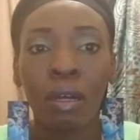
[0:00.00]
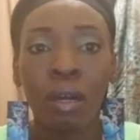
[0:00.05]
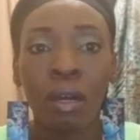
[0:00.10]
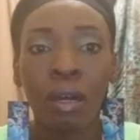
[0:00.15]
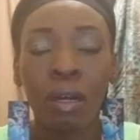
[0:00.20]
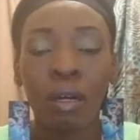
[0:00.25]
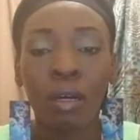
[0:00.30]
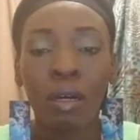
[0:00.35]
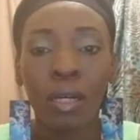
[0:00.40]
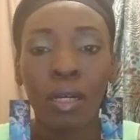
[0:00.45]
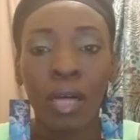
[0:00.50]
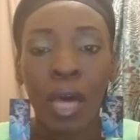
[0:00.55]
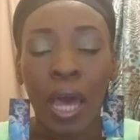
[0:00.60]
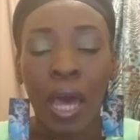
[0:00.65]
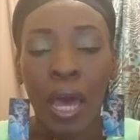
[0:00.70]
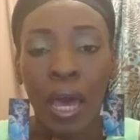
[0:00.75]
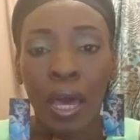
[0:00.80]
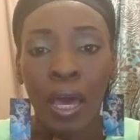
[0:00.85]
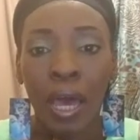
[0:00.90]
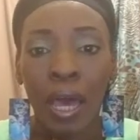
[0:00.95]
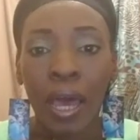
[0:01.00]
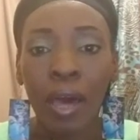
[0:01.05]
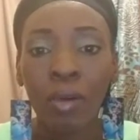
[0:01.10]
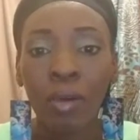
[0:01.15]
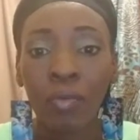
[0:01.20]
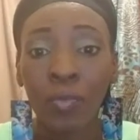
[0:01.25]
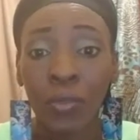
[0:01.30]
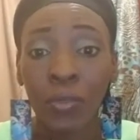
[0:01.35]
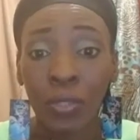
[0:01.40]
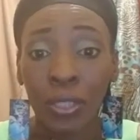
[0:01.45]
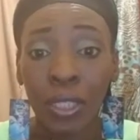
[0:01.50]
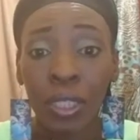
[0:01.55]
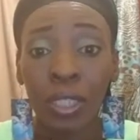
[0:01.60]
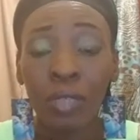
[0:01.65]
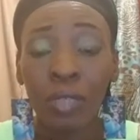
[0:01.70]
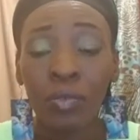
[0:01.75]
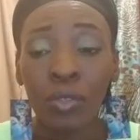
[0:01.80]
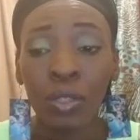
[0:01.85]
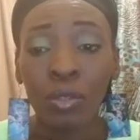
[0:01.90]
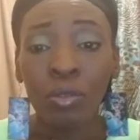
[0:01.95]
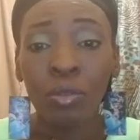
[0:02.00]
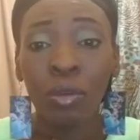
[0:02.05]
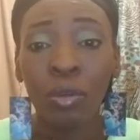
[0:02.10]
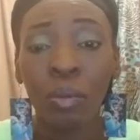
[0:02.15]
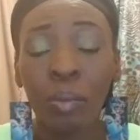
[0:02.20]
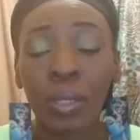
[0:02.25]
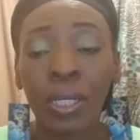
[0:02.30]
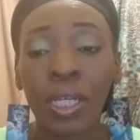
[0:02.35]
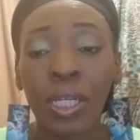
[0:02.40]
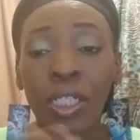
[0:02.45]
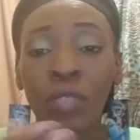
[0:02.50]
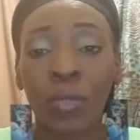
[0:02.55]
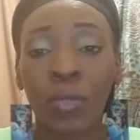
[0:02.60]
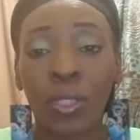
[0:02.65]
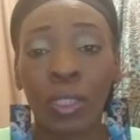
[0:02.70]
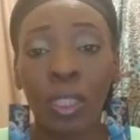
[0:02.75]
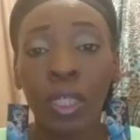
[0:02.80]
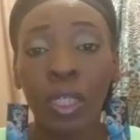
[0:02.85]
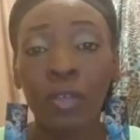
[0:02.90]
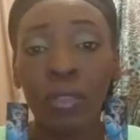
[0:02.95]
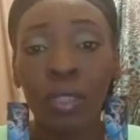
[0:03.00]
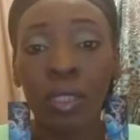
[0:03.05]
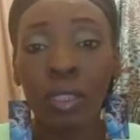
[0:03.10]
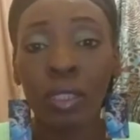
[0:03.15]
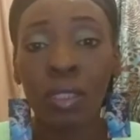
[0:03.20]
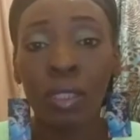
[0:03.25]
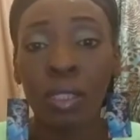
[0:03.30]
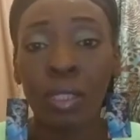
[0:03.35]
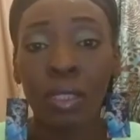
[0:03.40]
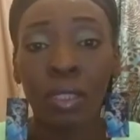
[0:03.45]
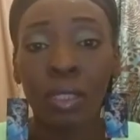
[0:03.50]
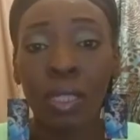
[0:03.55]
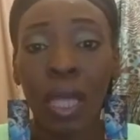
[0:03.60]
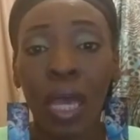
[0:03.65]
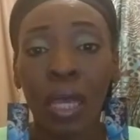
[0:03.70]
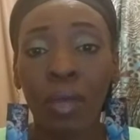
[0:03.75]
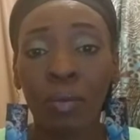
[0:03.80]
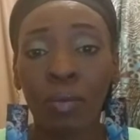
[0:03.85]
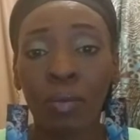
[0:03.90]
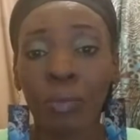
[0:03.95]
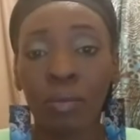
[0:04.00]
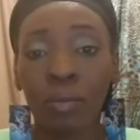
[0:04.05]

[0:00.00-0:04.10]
I'll forgive you, because forgiveness is not